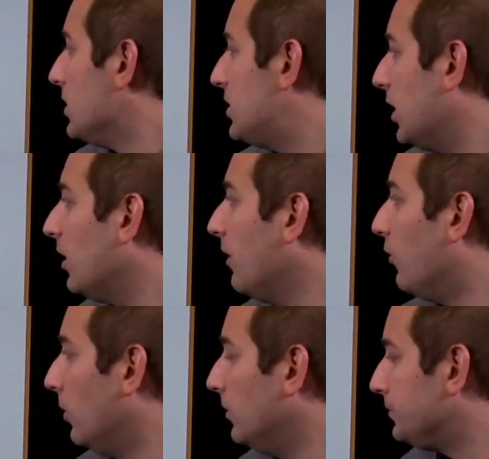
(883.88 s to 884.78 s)
Second of
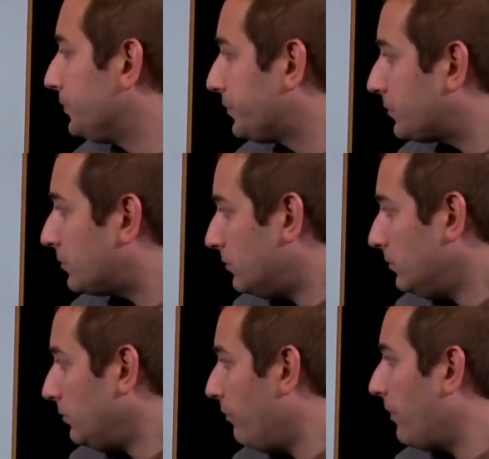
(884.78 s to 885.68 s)
all,
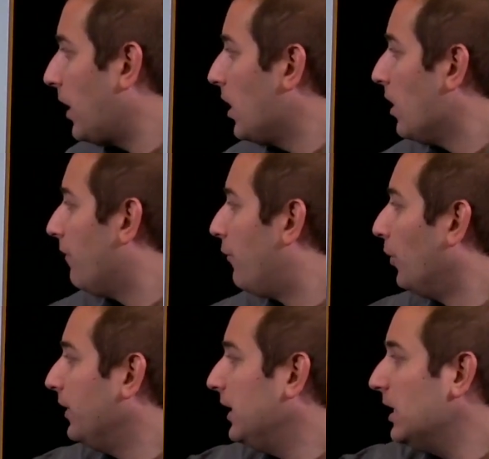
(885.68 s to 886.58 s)

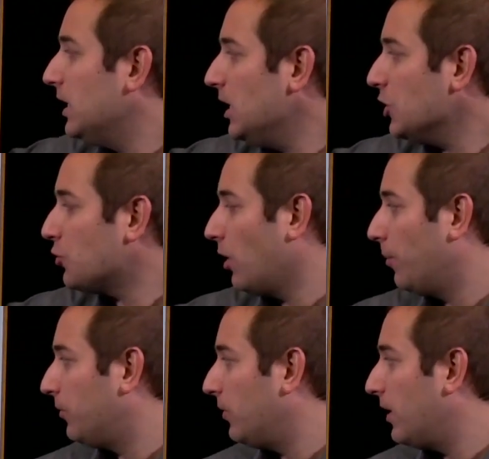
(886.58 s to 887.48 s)
for the
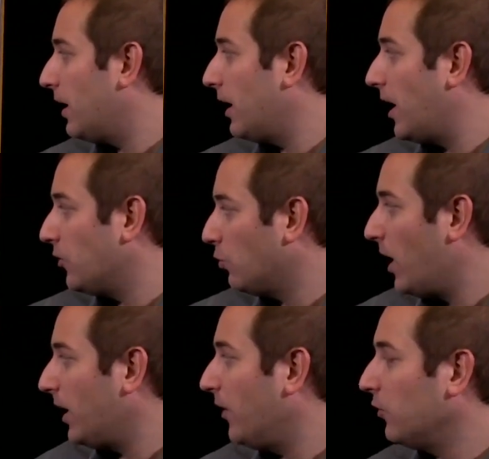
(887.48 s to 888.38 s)
interrupt, as
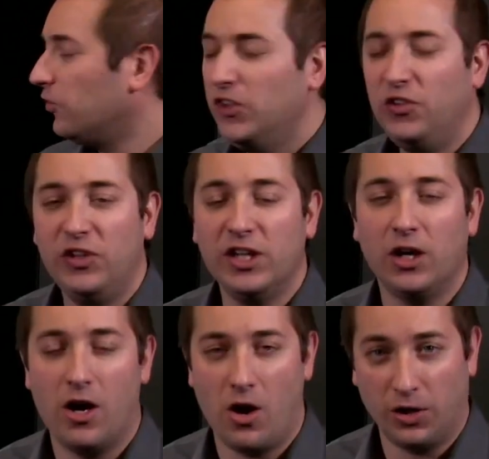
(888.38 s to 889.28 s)
well as the
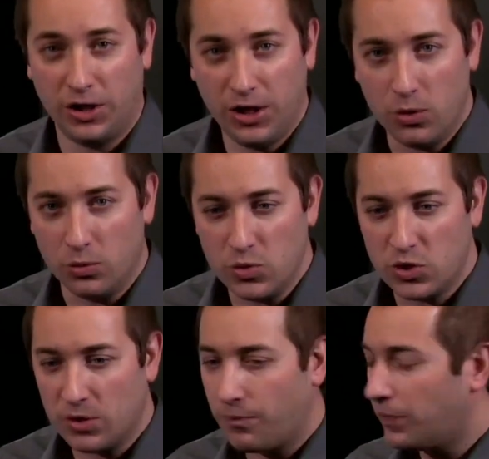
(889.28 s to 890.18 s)
SysTick
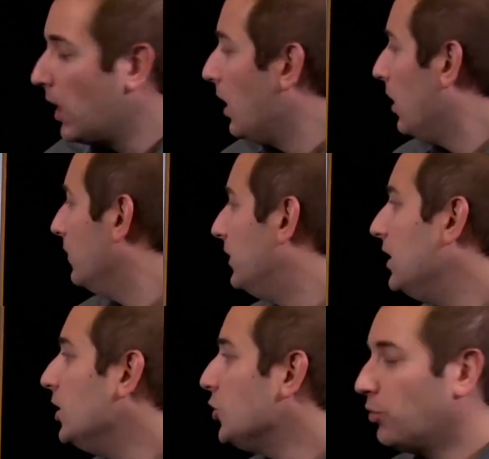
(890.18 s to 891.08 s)
IRQs,
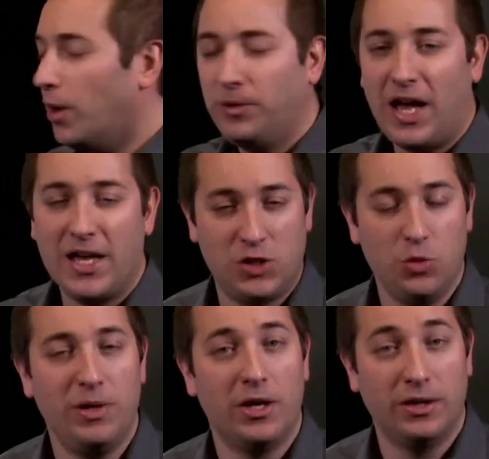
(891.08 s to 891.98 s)
the interrupt has
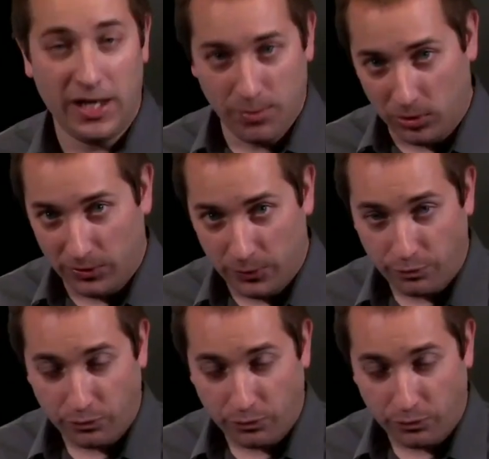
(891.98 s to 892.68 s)
to be enabled.